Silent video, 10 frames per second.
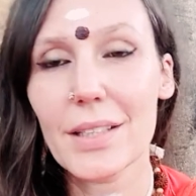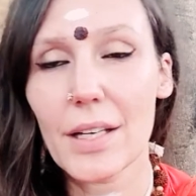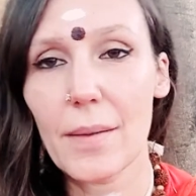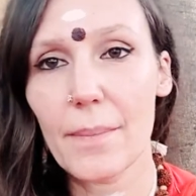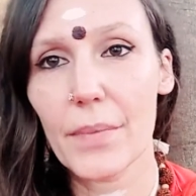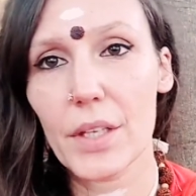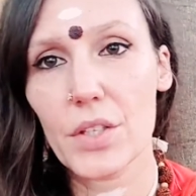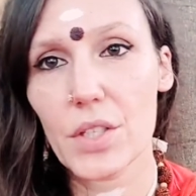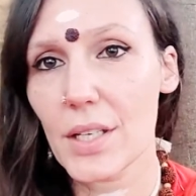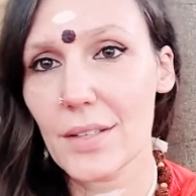to him
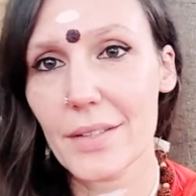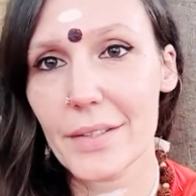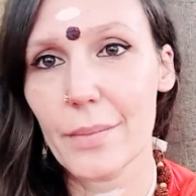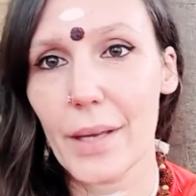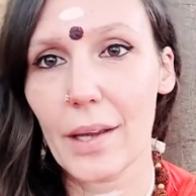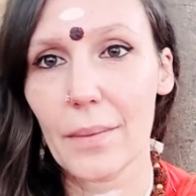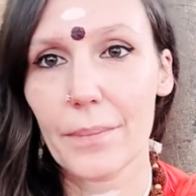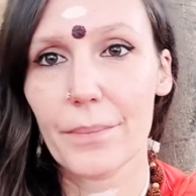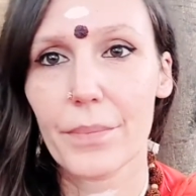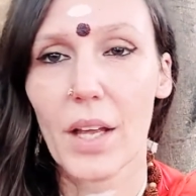than she is to me.
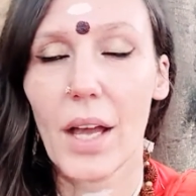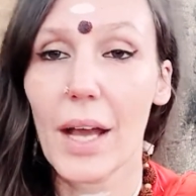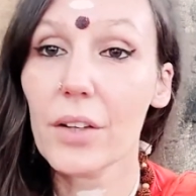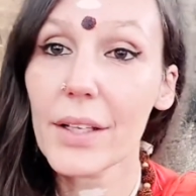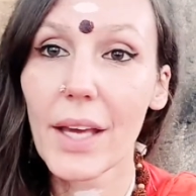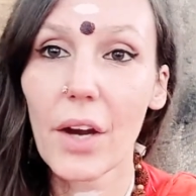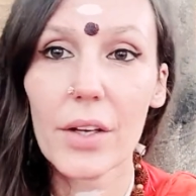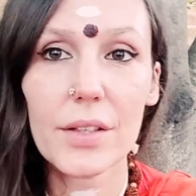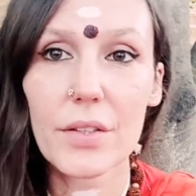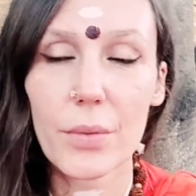And I
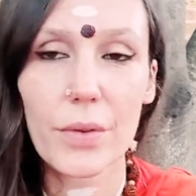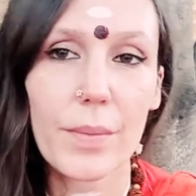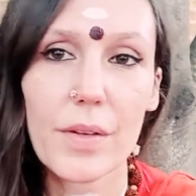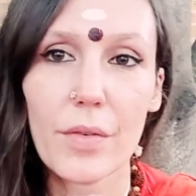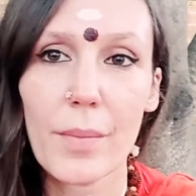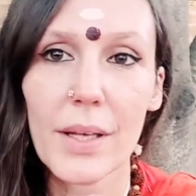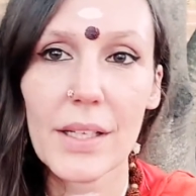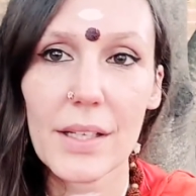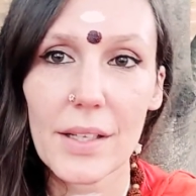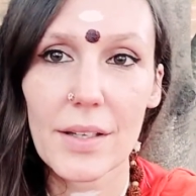carried this with me for
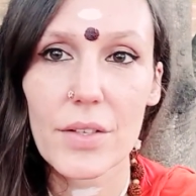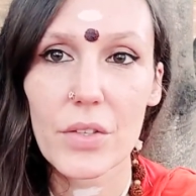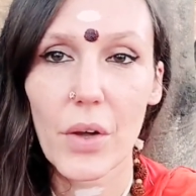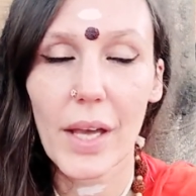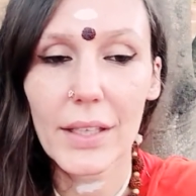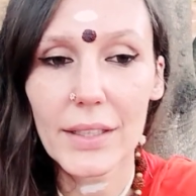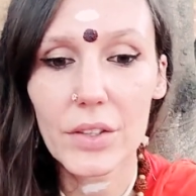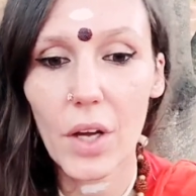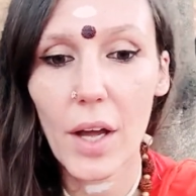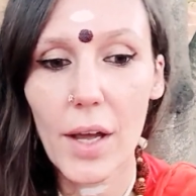many years. So
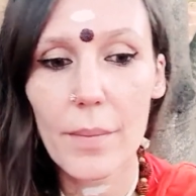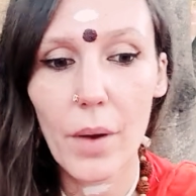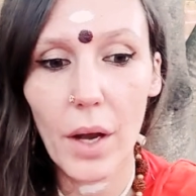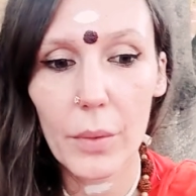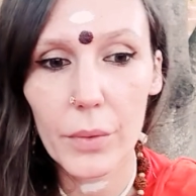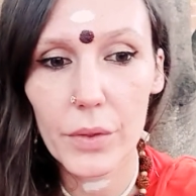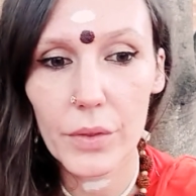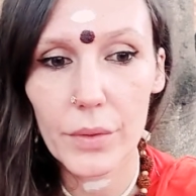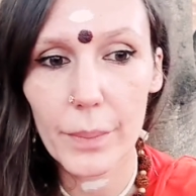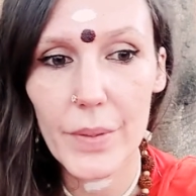anytime I
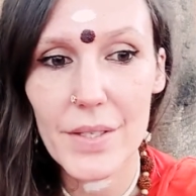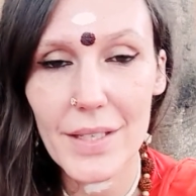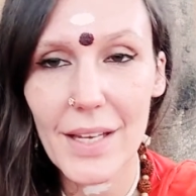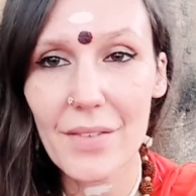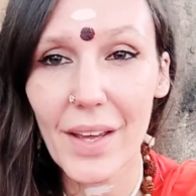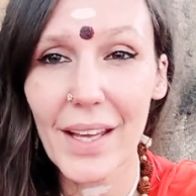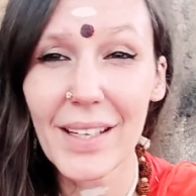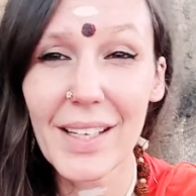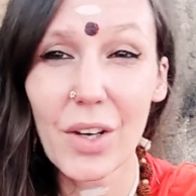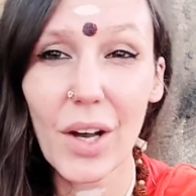would perceive
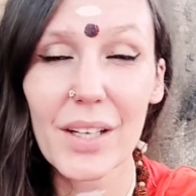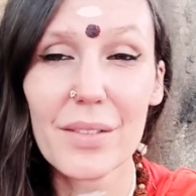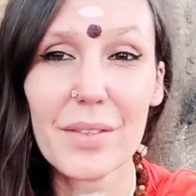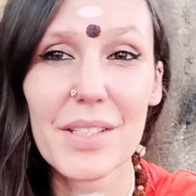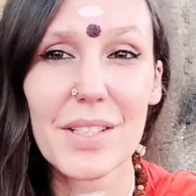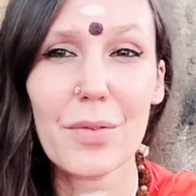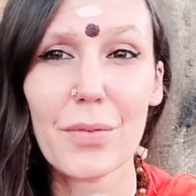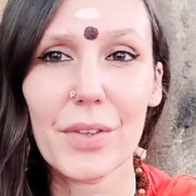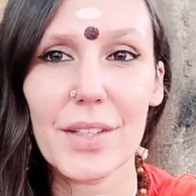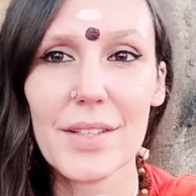any kind of a
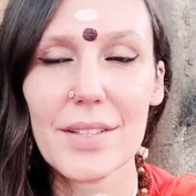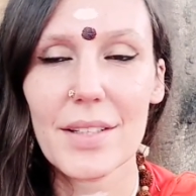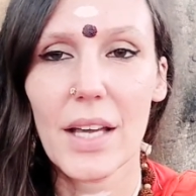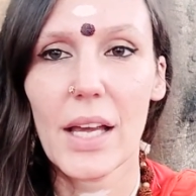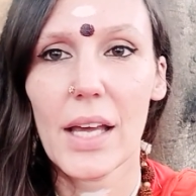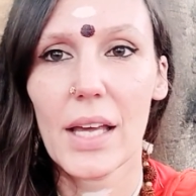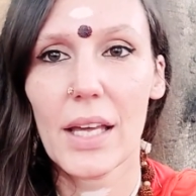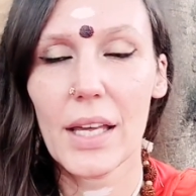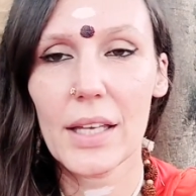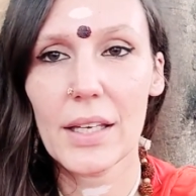difference
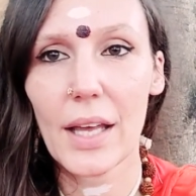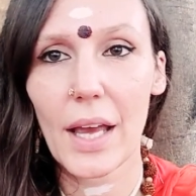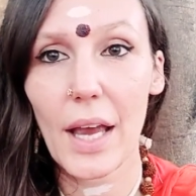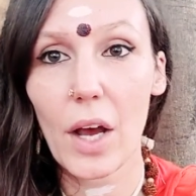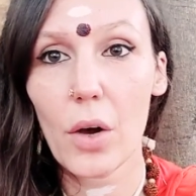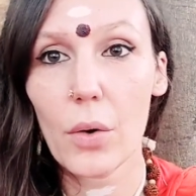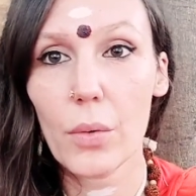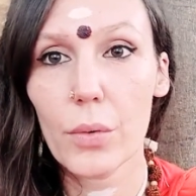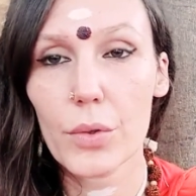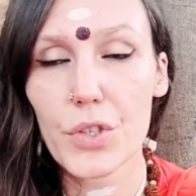in
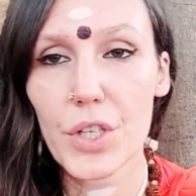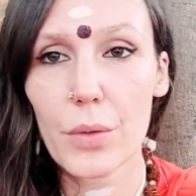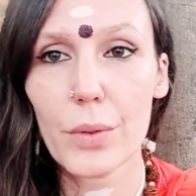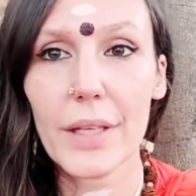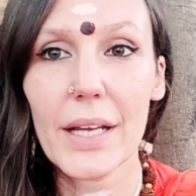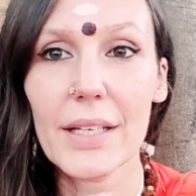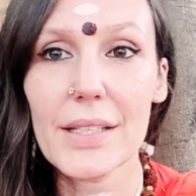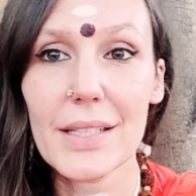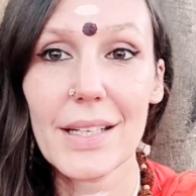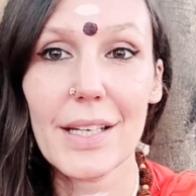how she
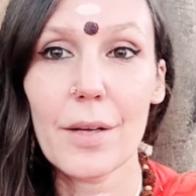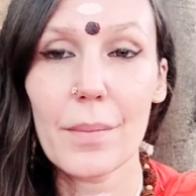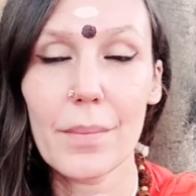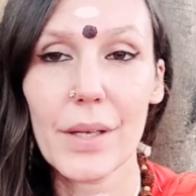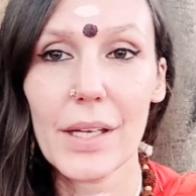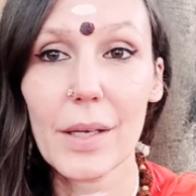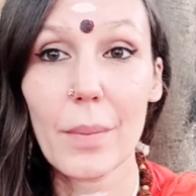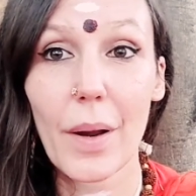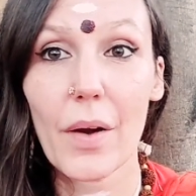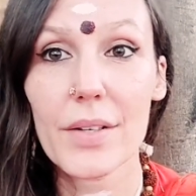related to him in
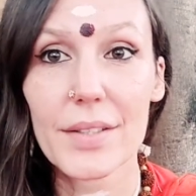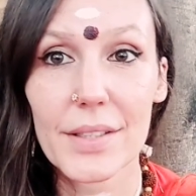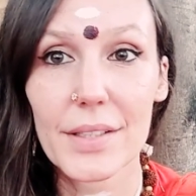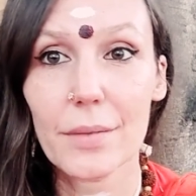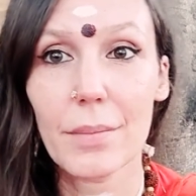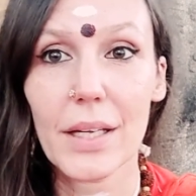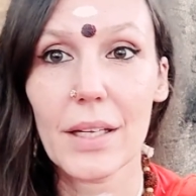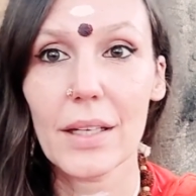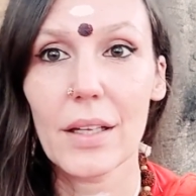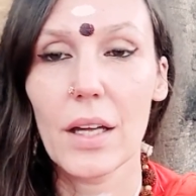comparison to
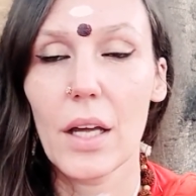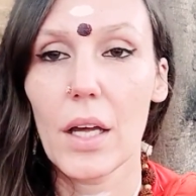me,